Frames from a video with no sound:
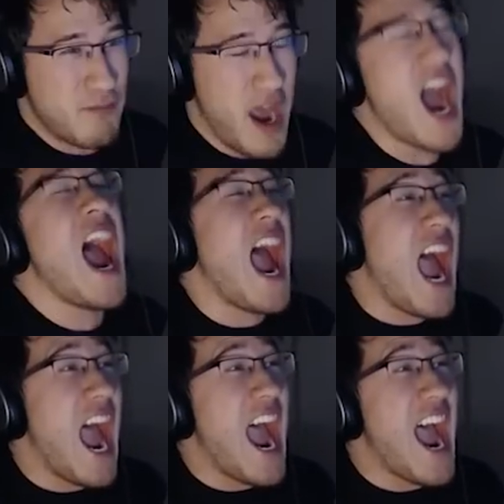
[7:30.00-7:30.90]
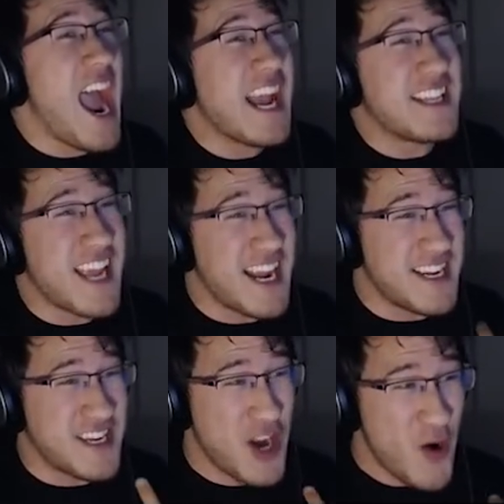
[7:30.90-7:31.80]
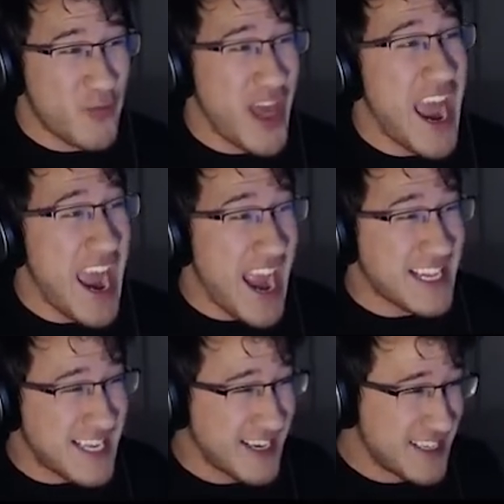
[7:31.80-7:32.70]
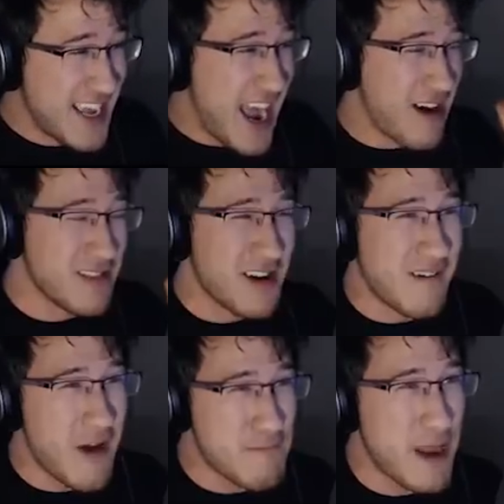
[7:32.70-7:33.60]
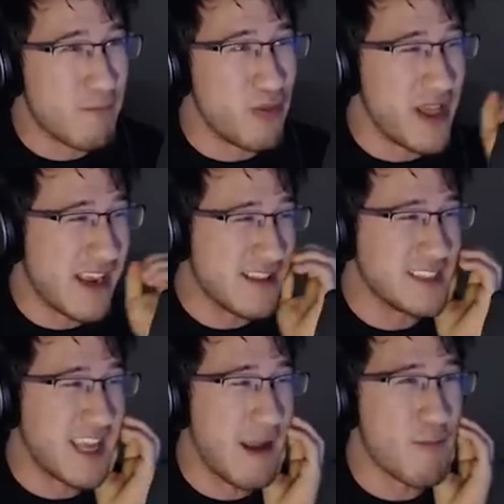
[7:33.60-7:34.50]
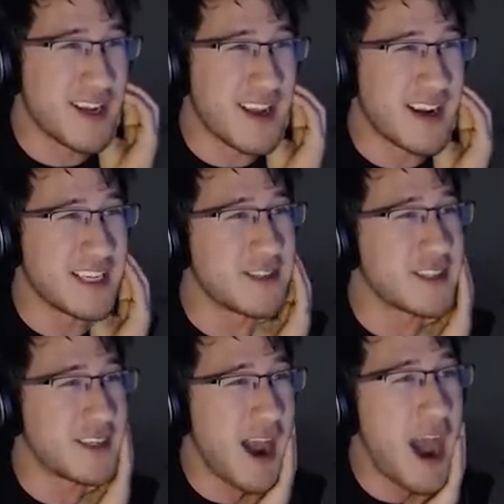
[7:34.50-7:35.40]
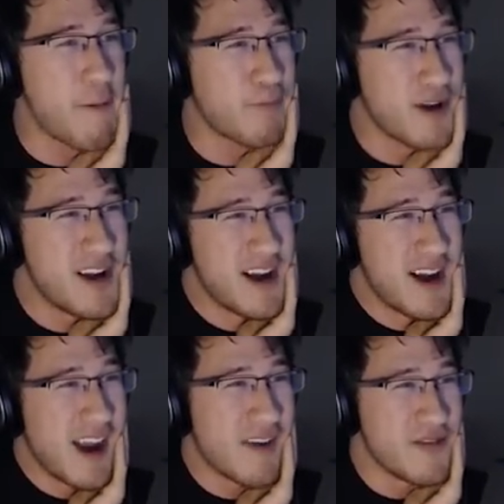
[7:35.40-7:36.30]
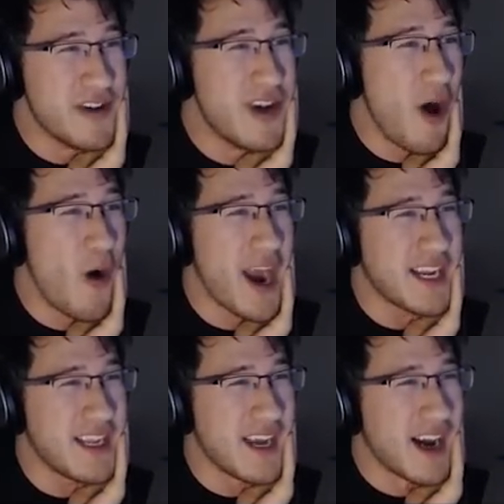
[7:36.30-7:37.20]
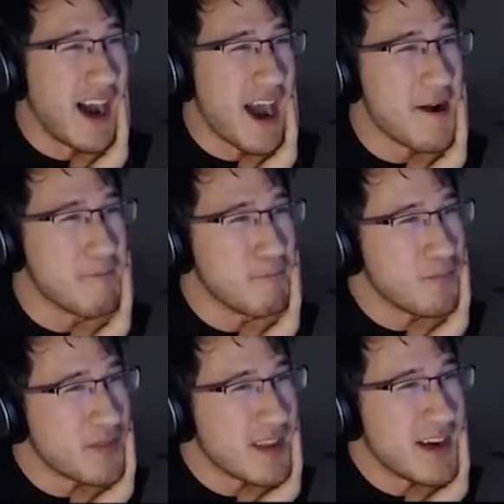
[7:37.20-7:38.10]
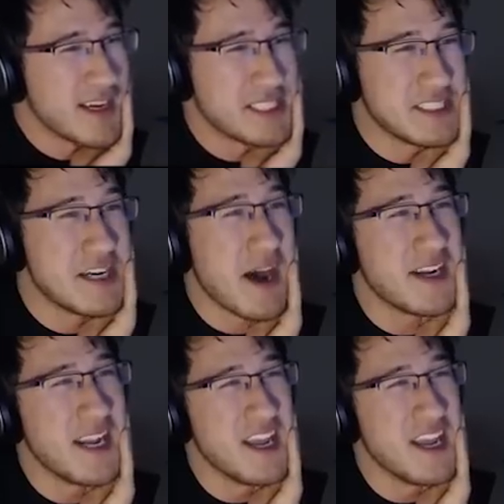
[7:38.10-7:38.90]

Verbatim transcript: been- Ah! I didn't do that! How long have I been playing this game? When can I stop? I have no idea. I'm, I'm not-